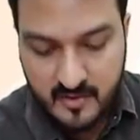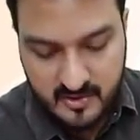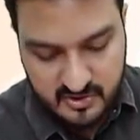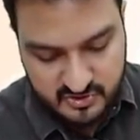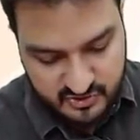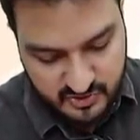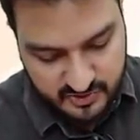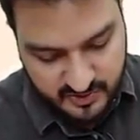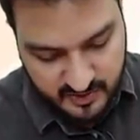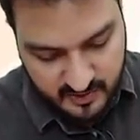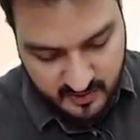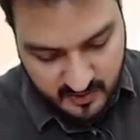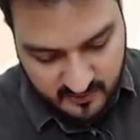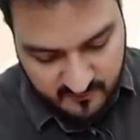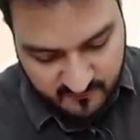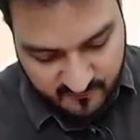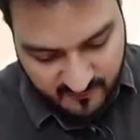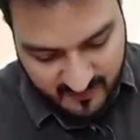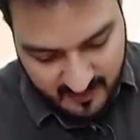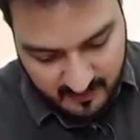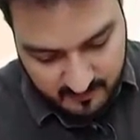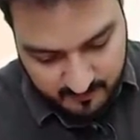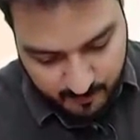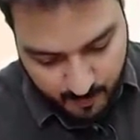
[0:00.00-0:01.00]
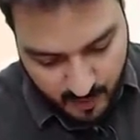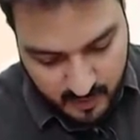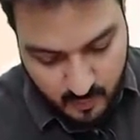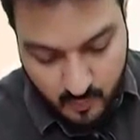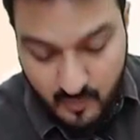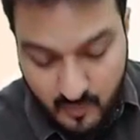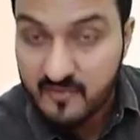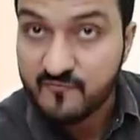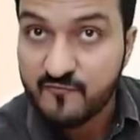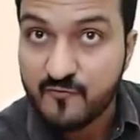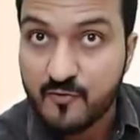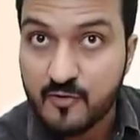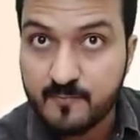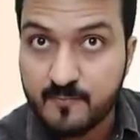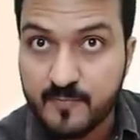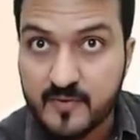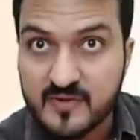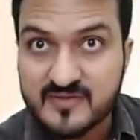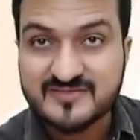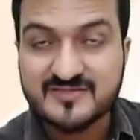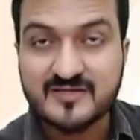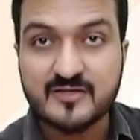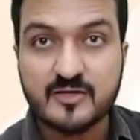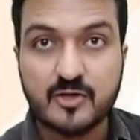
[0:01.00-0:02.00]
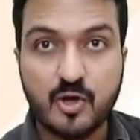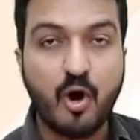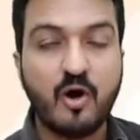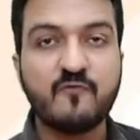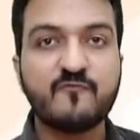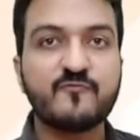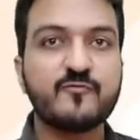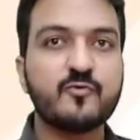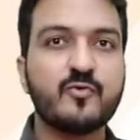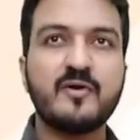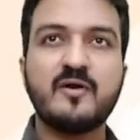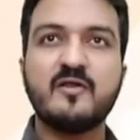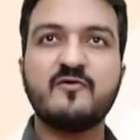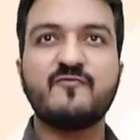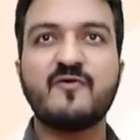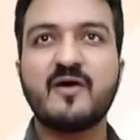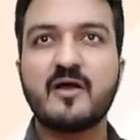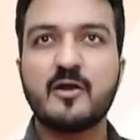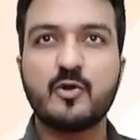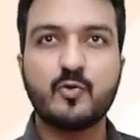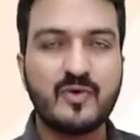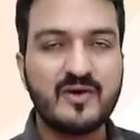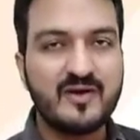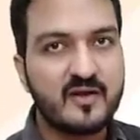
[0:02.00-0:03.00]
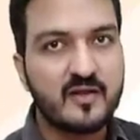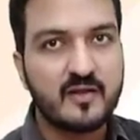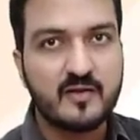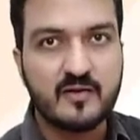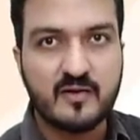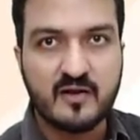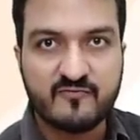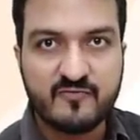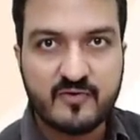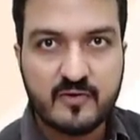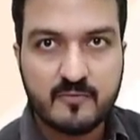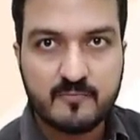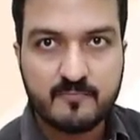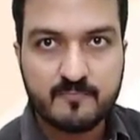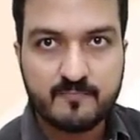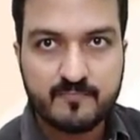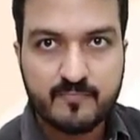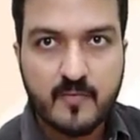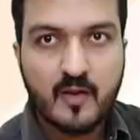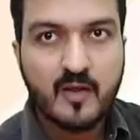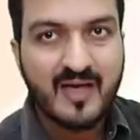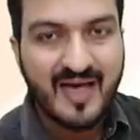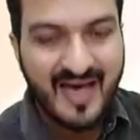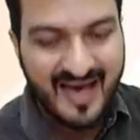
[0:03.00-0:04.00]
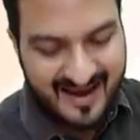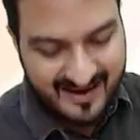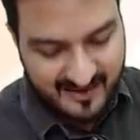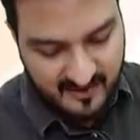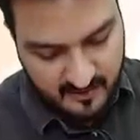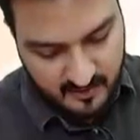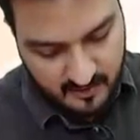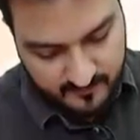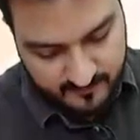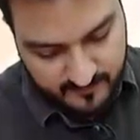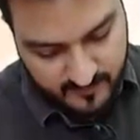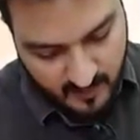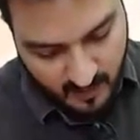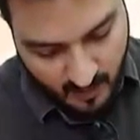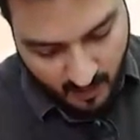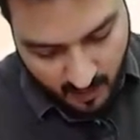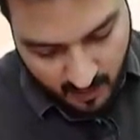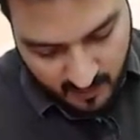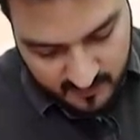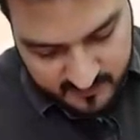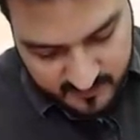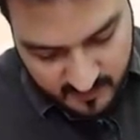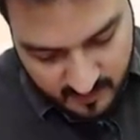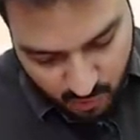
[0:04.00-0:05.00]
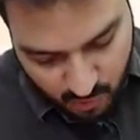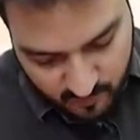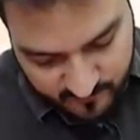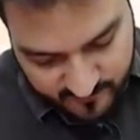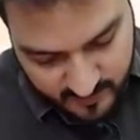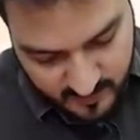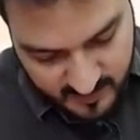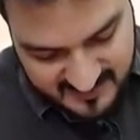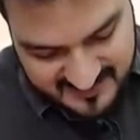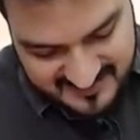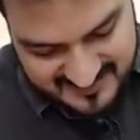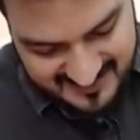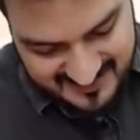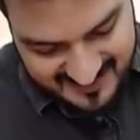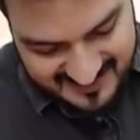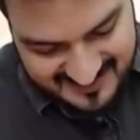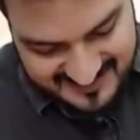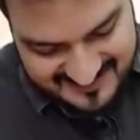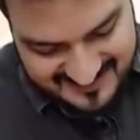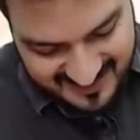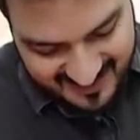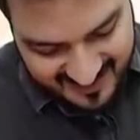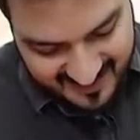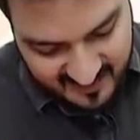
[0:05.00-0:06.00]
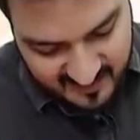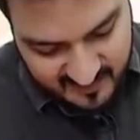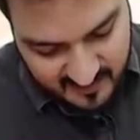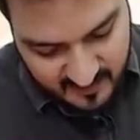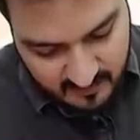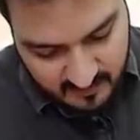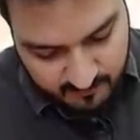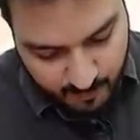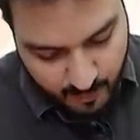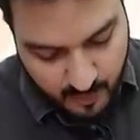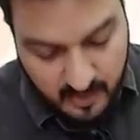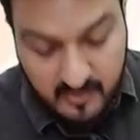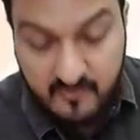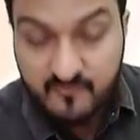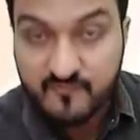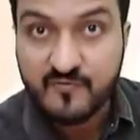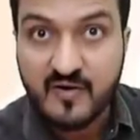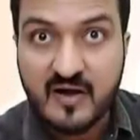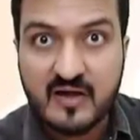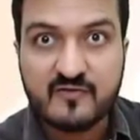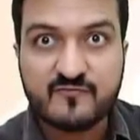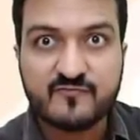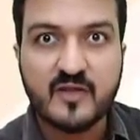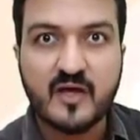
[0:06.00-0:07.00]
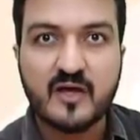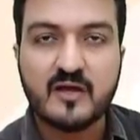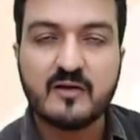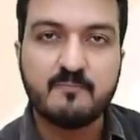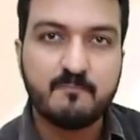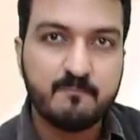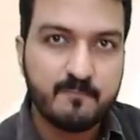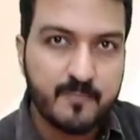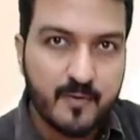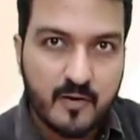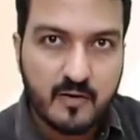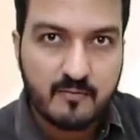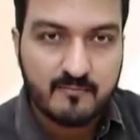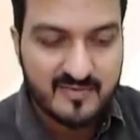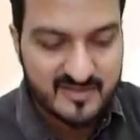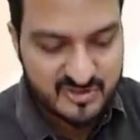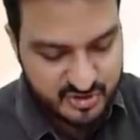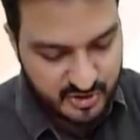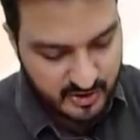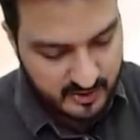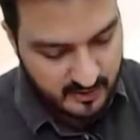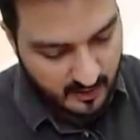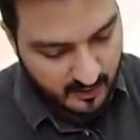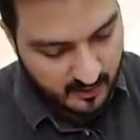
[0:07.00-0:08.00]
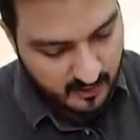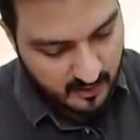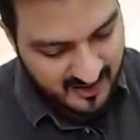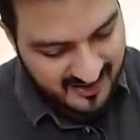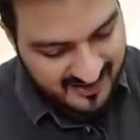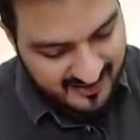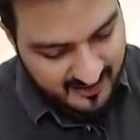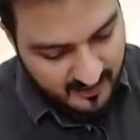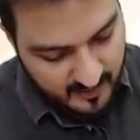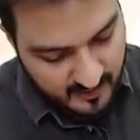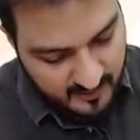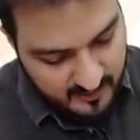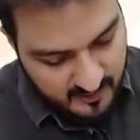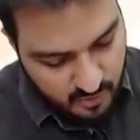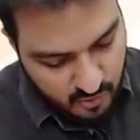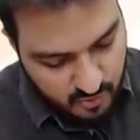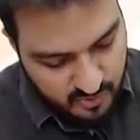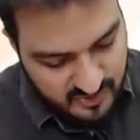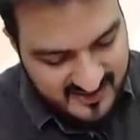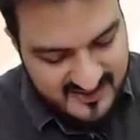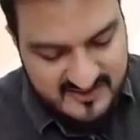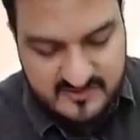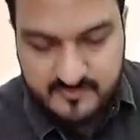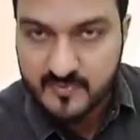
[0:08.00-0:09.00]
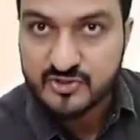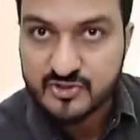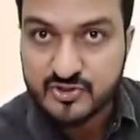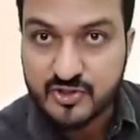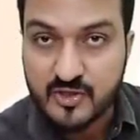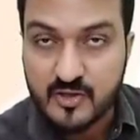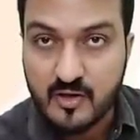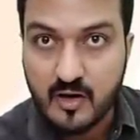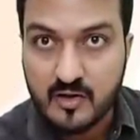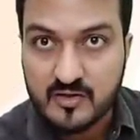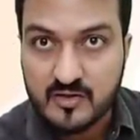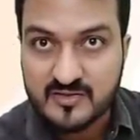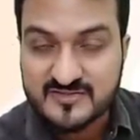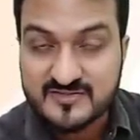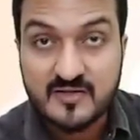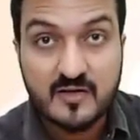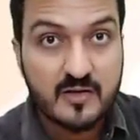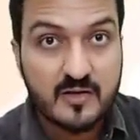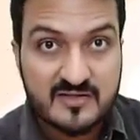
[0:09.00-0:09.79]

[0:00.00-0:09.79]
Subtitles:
So 35.14% of 25, 20, 11, and other overheads is 18.59 per machine hour into these machine hours.